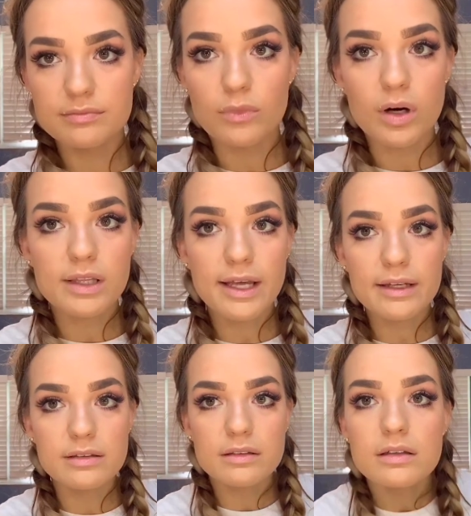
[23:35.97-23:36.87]
More light?
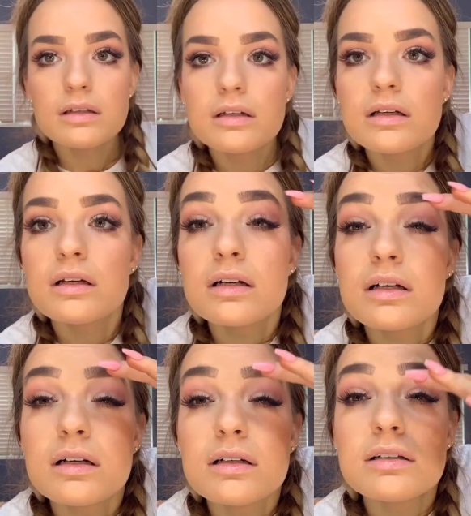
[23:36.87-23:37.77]

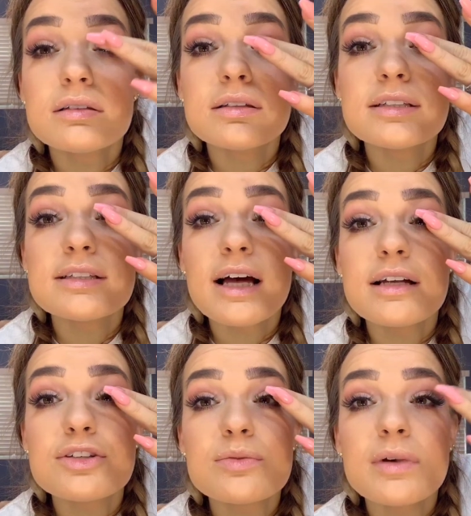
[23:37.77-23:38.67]
Is
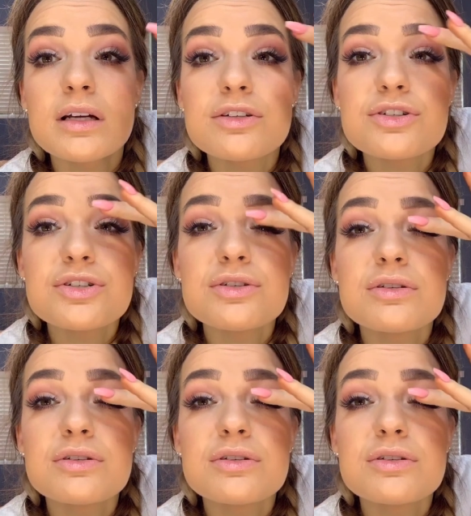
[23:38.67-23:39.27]
that too much?